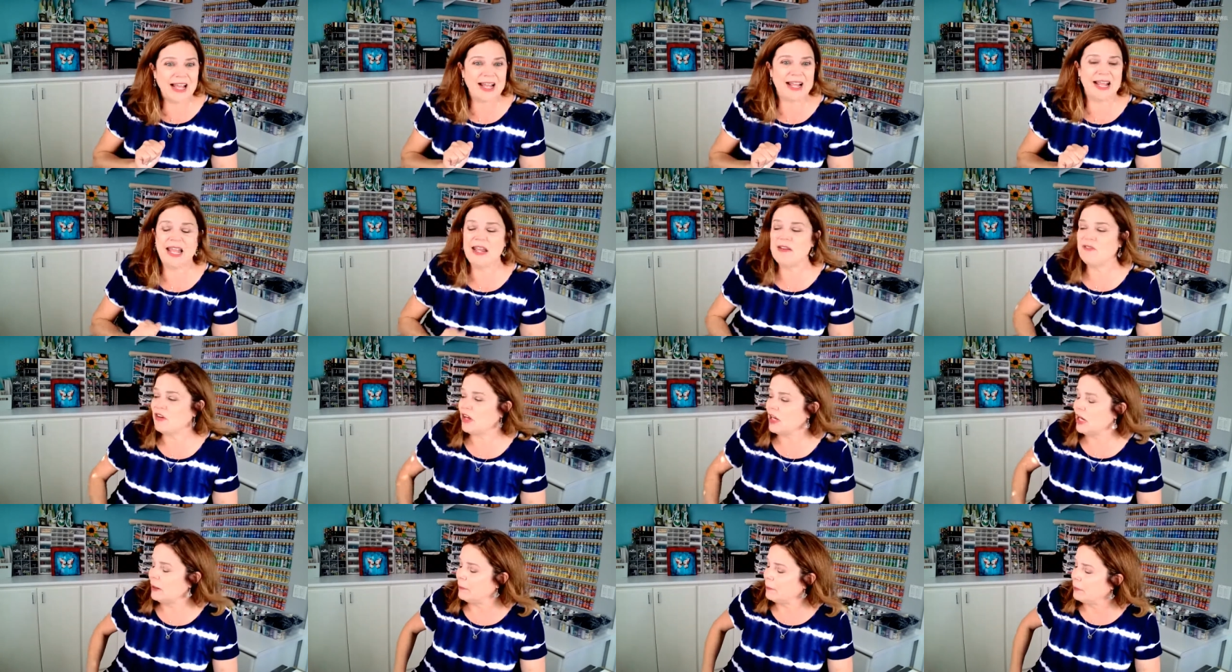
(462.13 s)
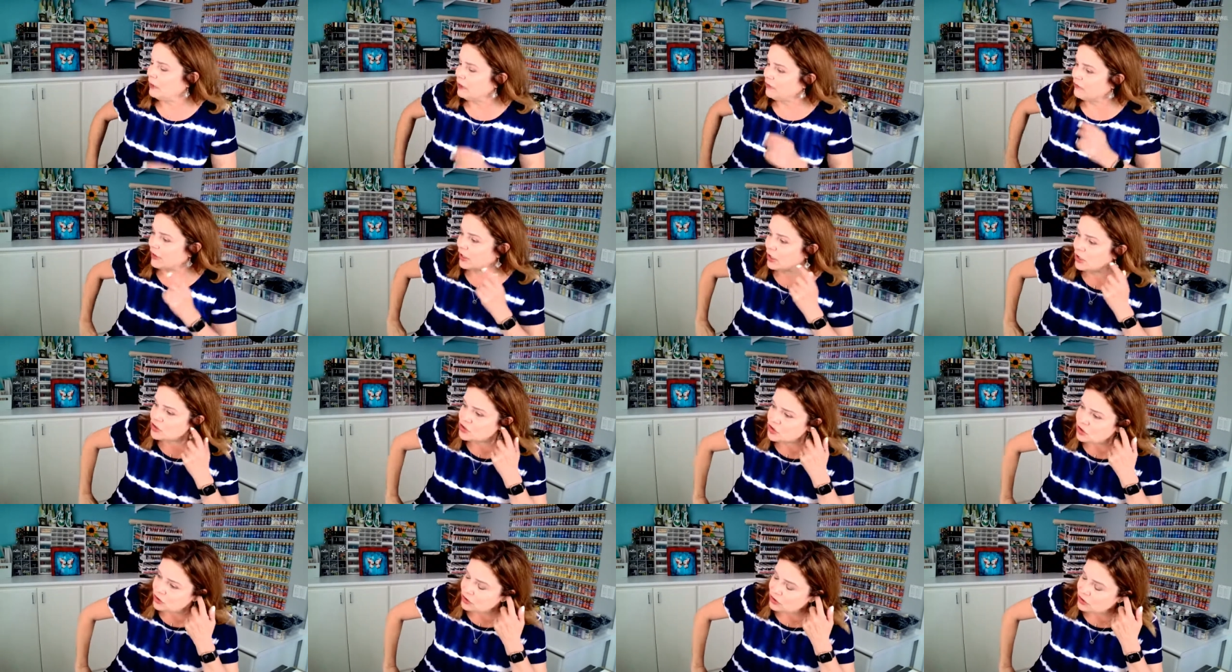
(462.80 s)
I gave a couple of
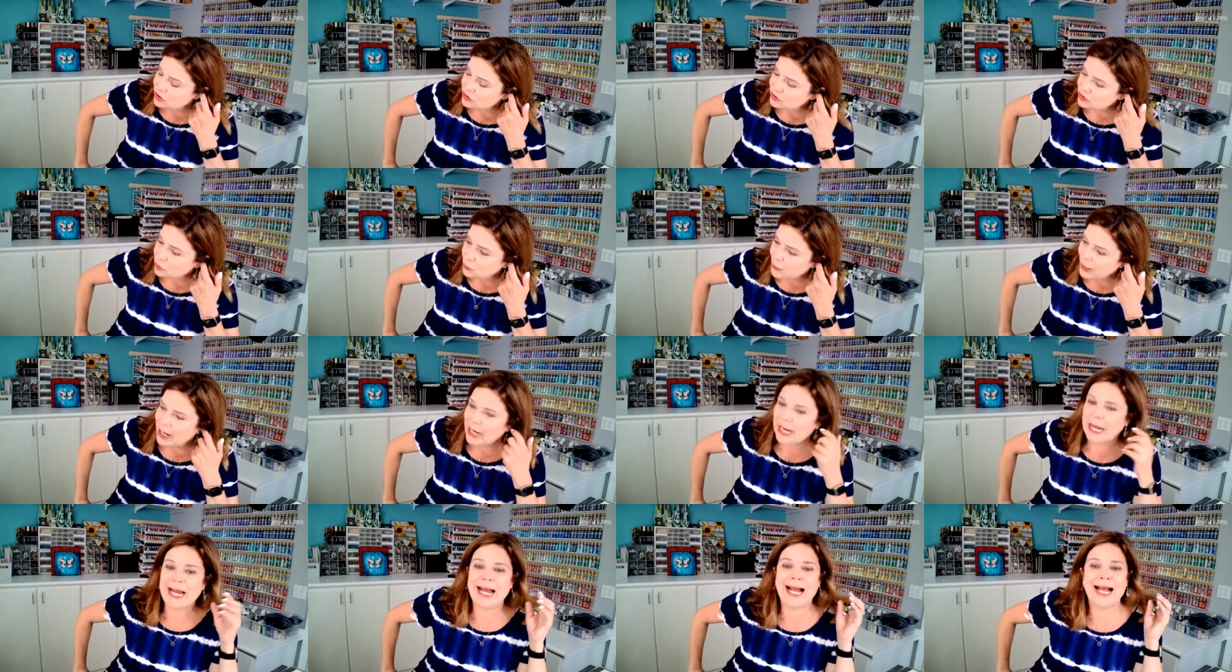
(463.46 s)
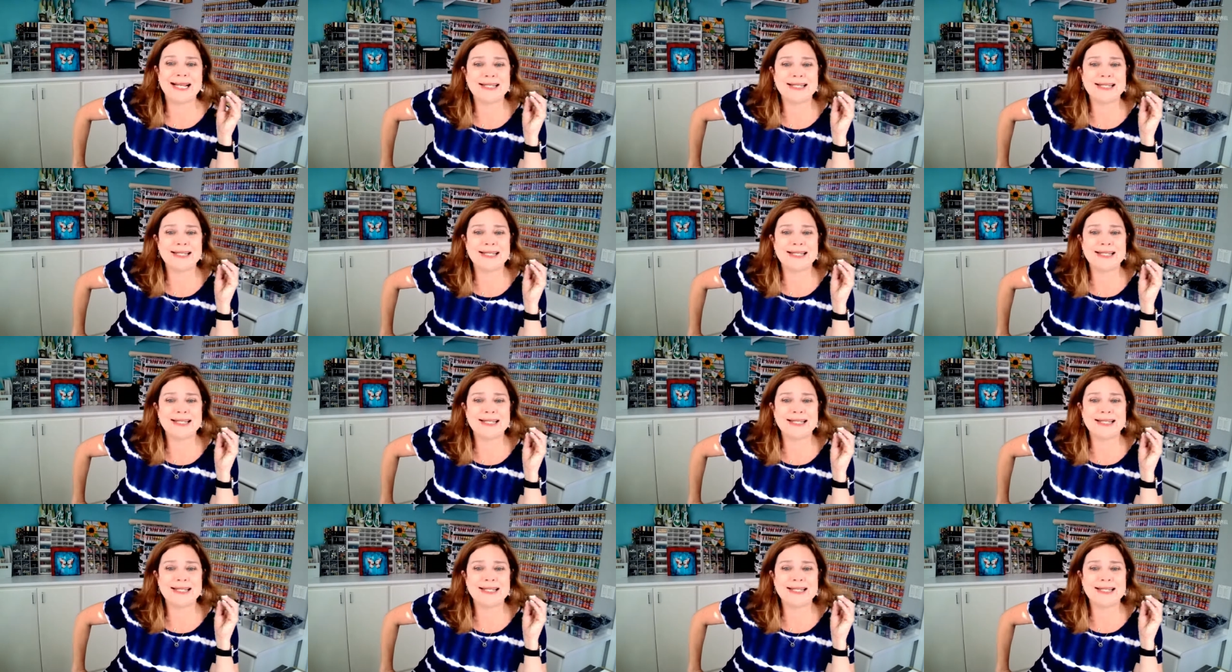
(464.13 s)
art journals away.